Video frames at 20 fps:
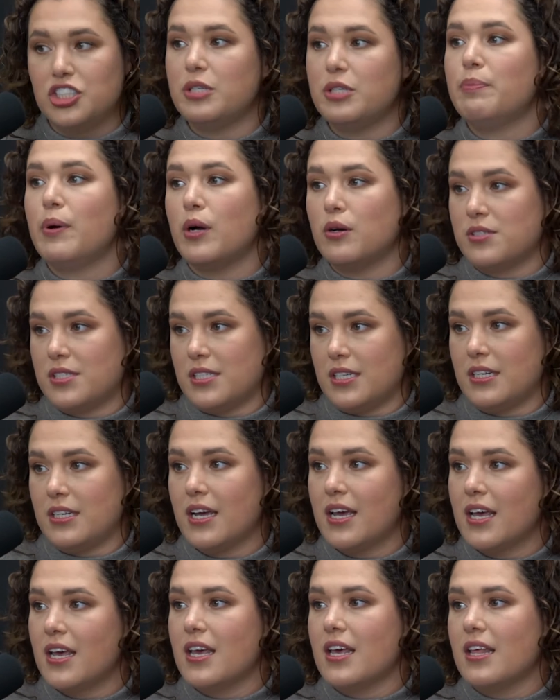
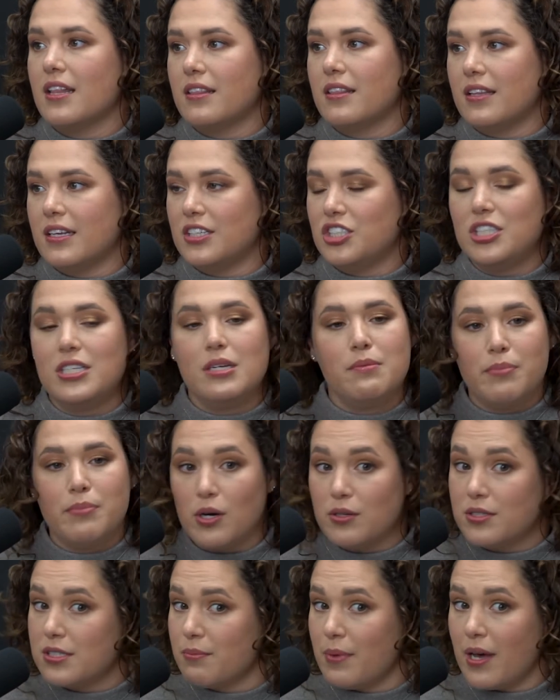didn't
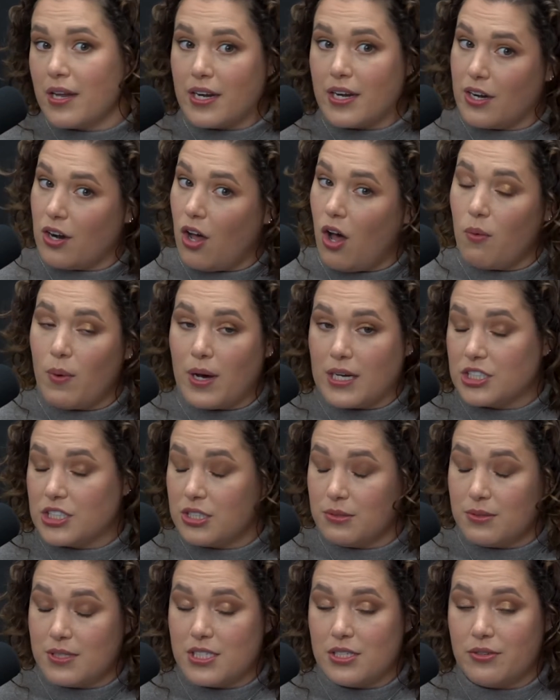post about it at all while she
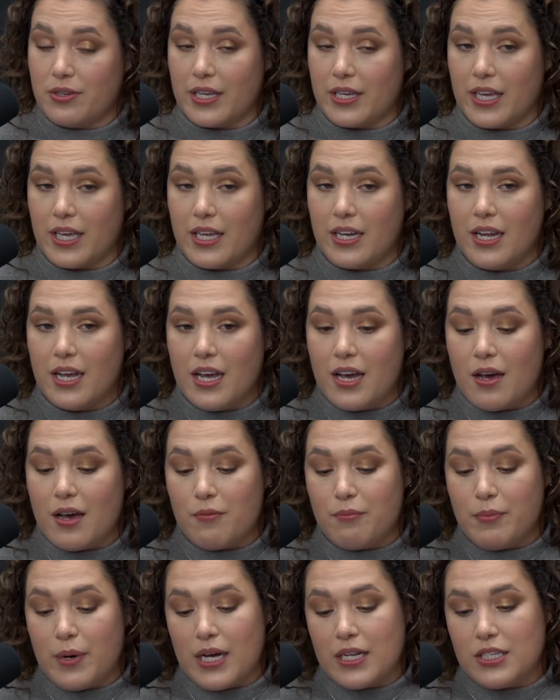was doing it,
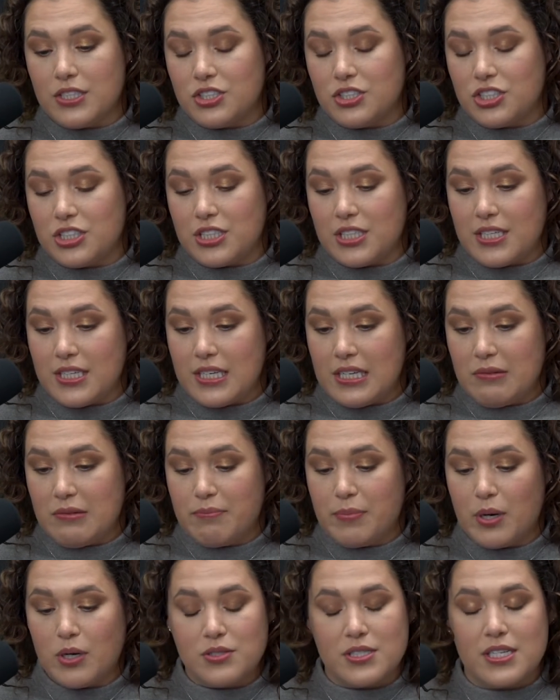but she
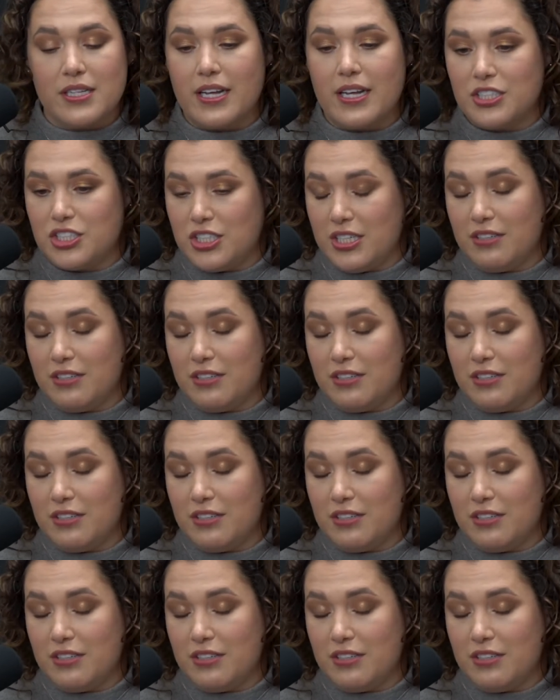posted that she had